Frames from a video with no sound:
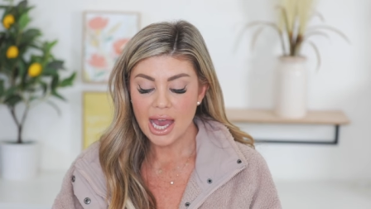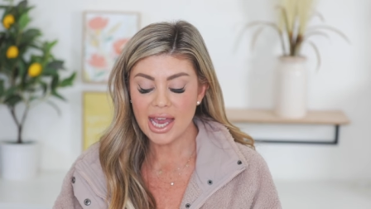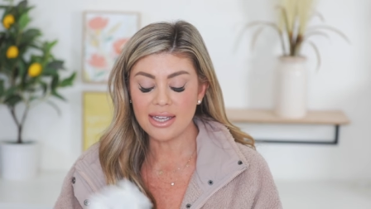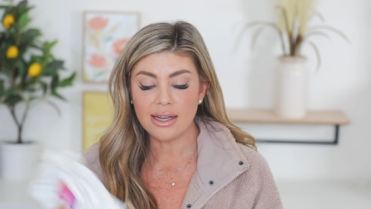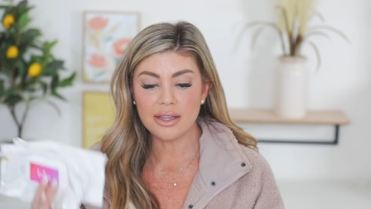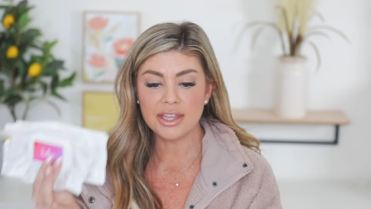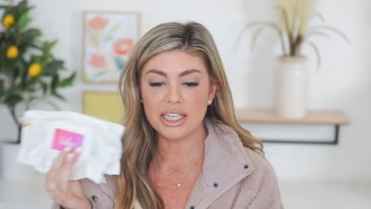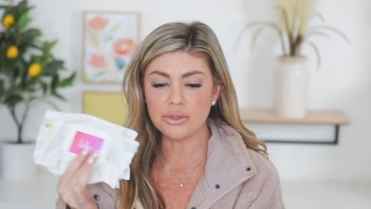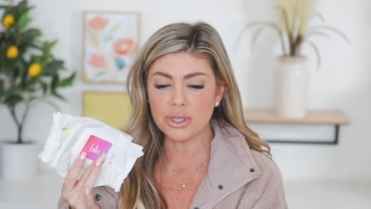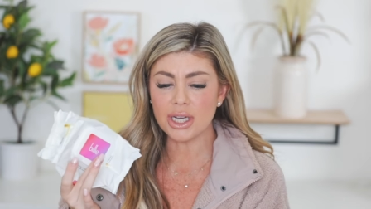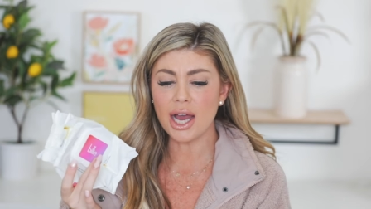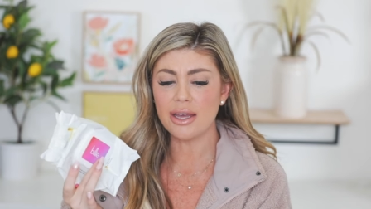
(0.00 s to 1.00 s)
And these
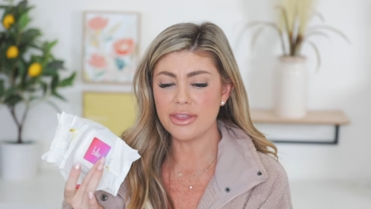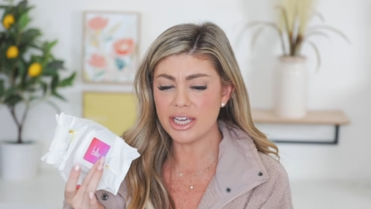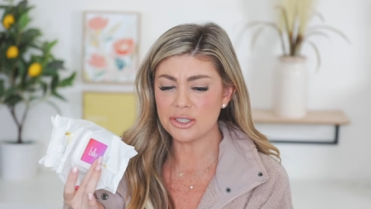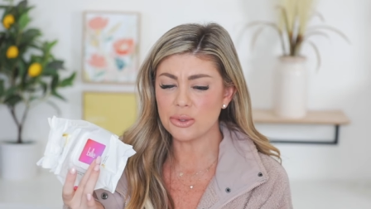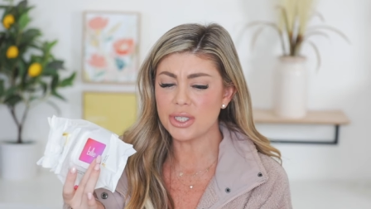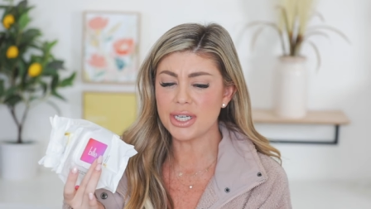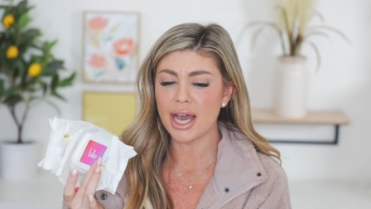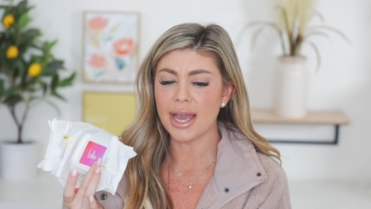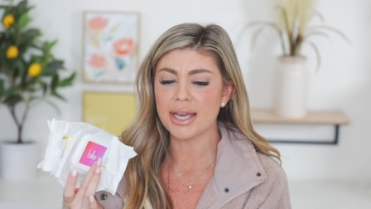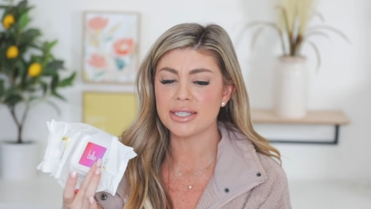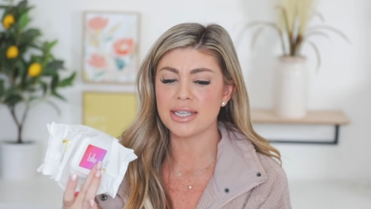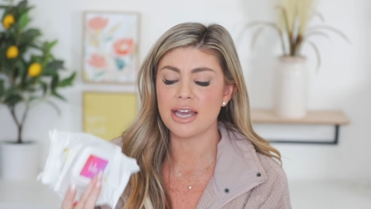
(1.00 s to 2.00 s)
were, these were
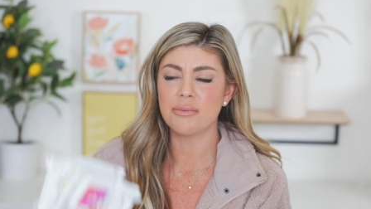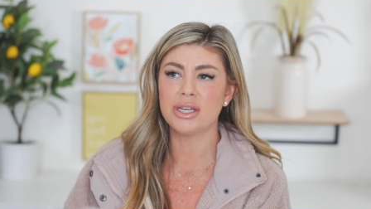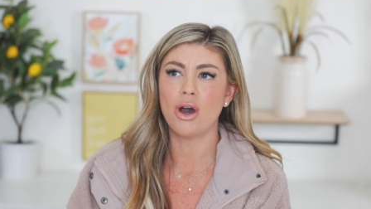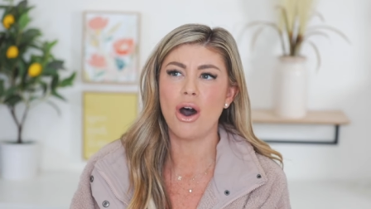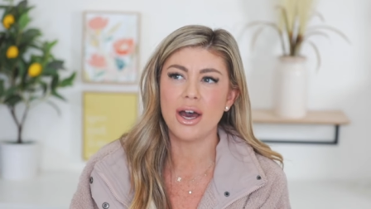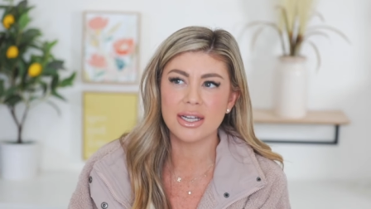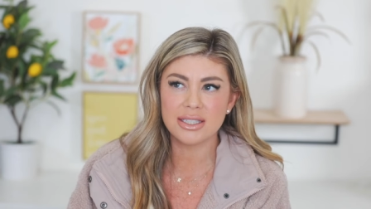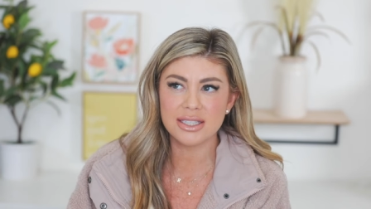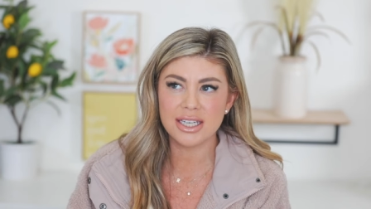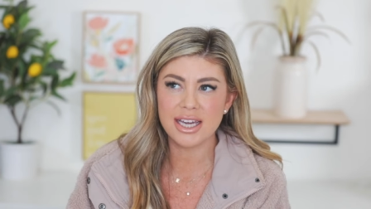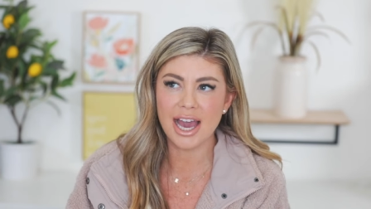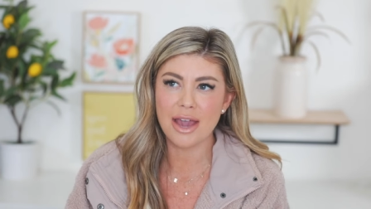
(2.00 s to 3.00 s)
nice. I mean,
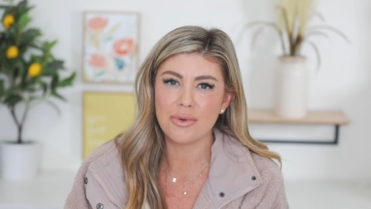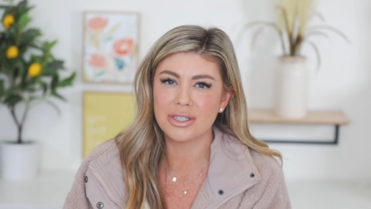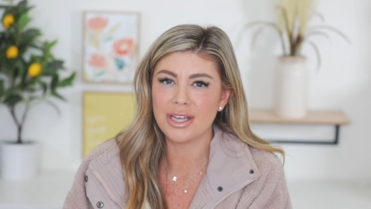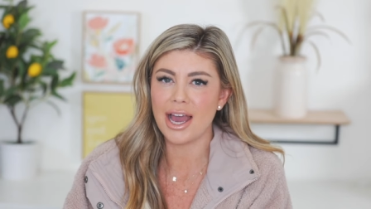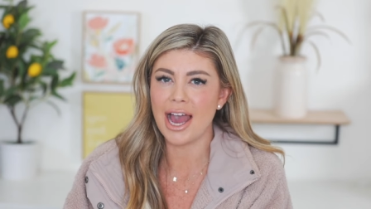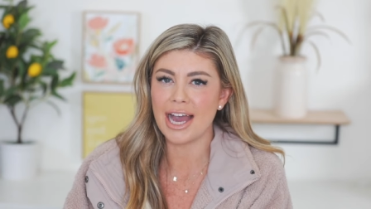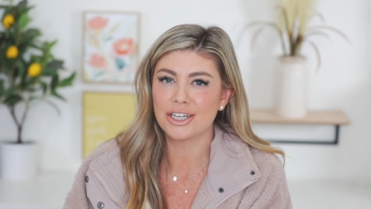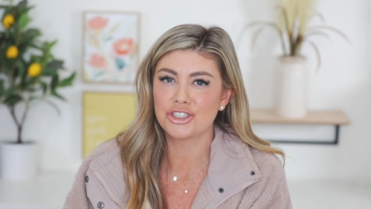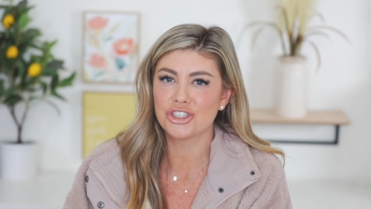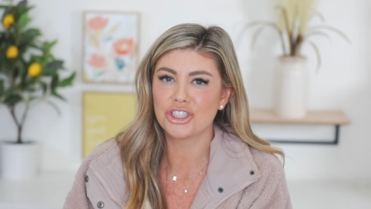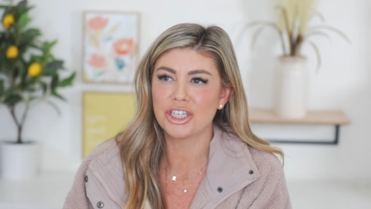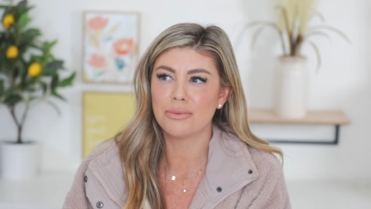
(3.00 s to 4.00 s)
honestly, I would
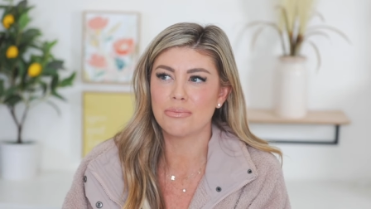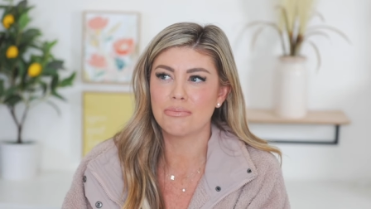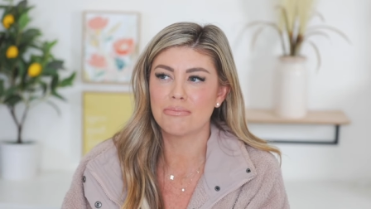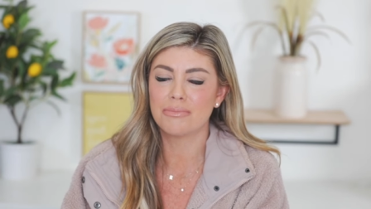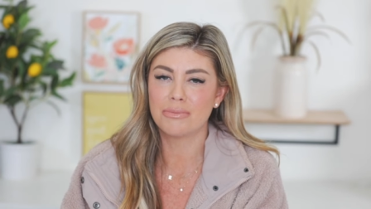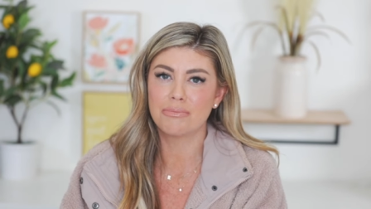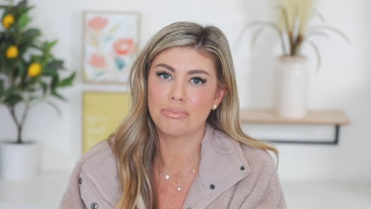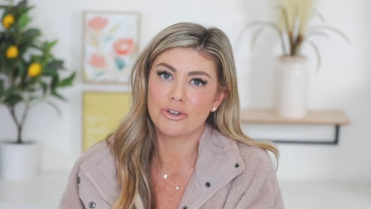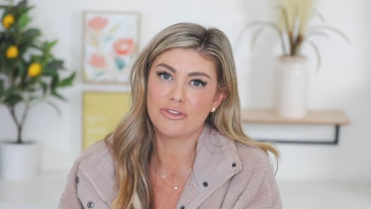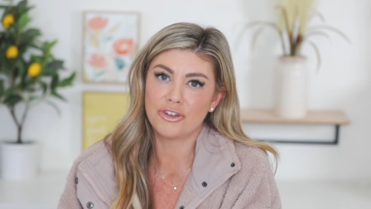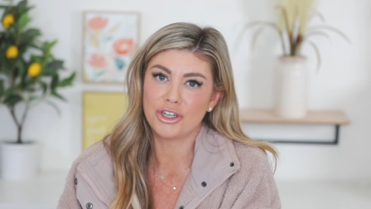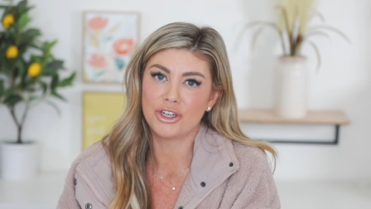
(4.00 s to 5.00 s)
actually
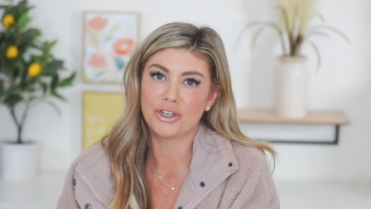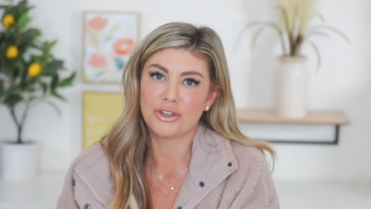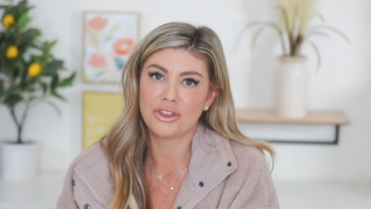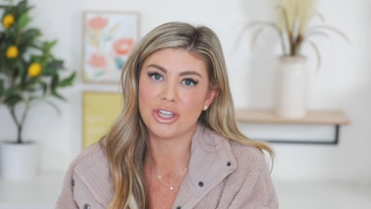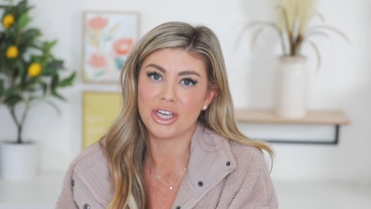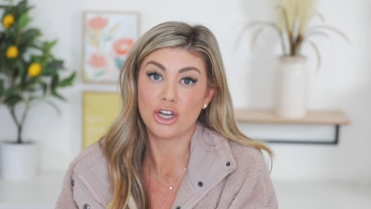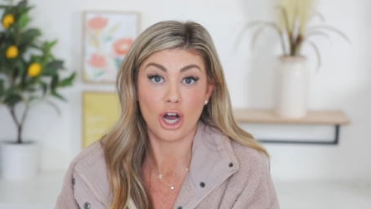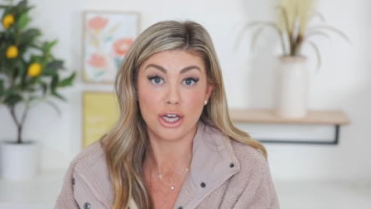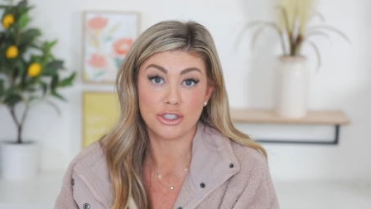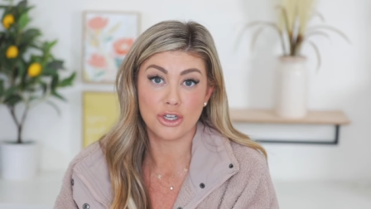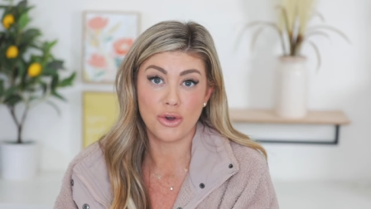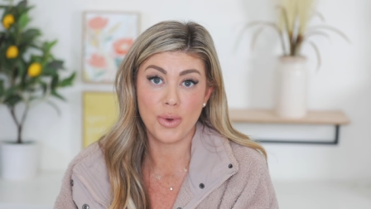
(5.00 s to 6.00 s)
prefer the
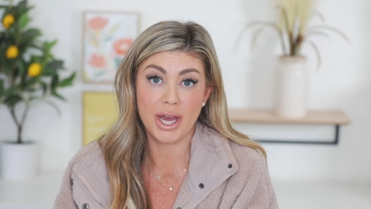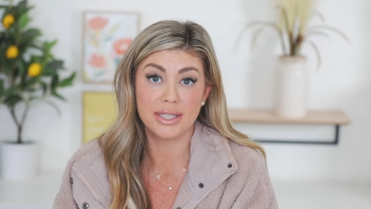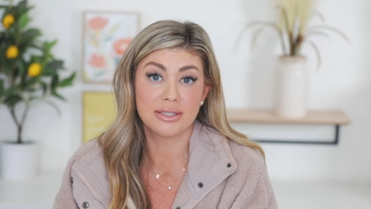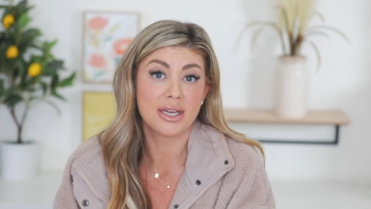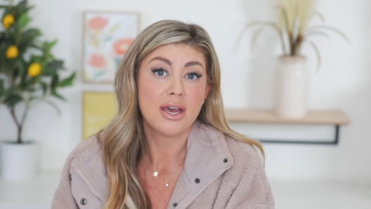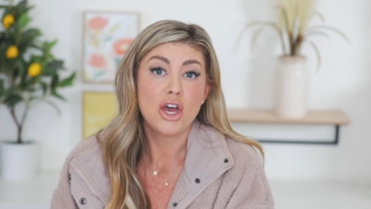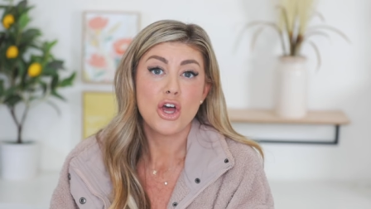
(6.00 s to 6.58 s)
Costco ones.